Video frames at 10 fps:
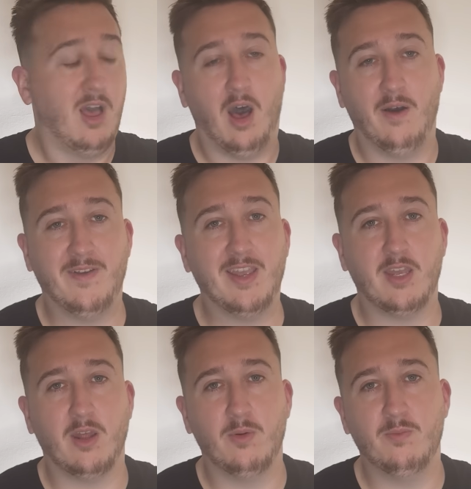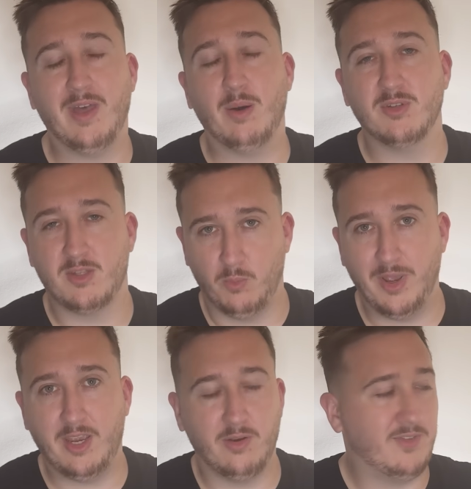I think, that was the
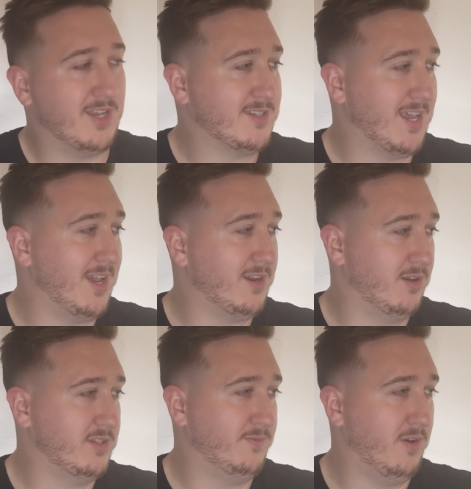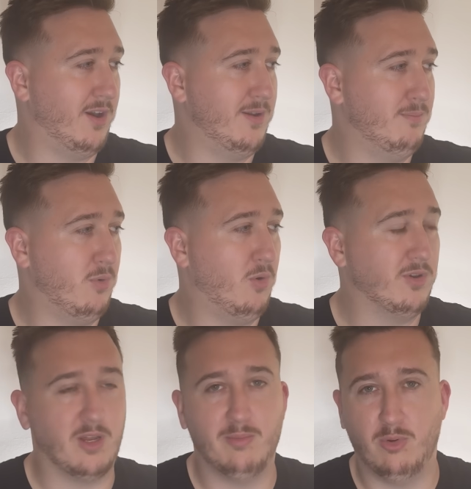weaker of the attack. Like Devine and Moore,
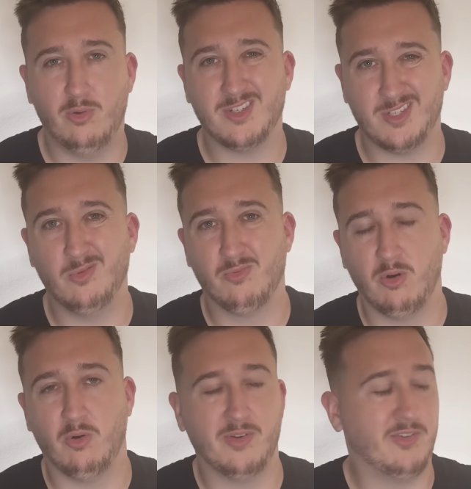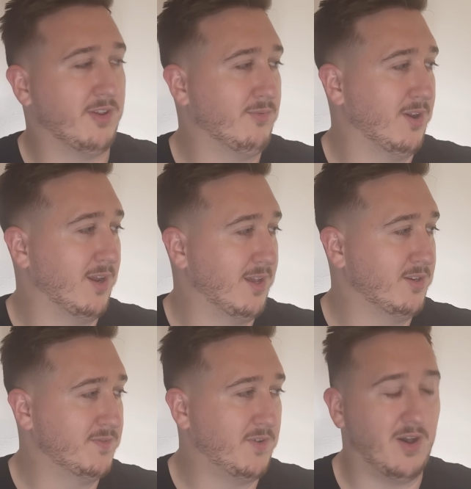Moore is still raw, isn't he, really? And
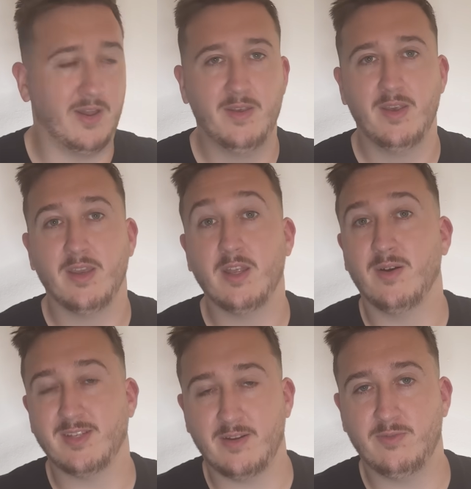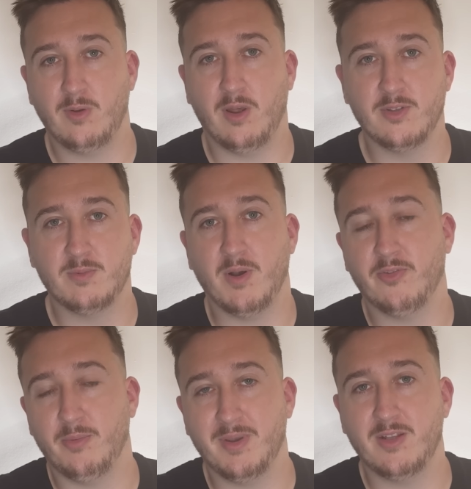Devine, has had a few loan spells.
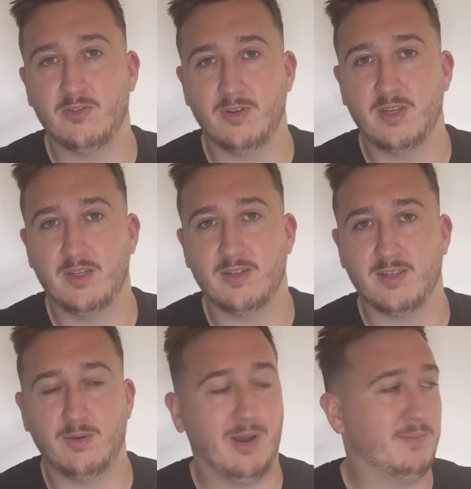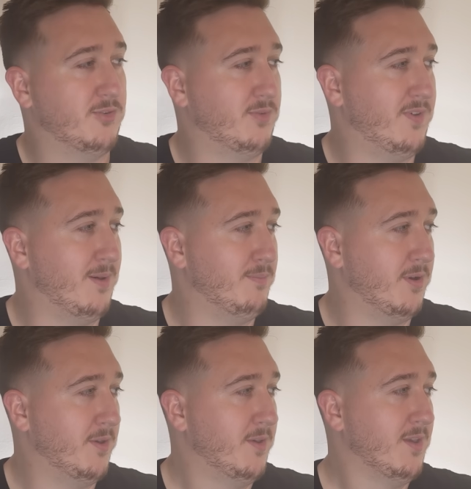So I'd be intrigued to see what happens with him. But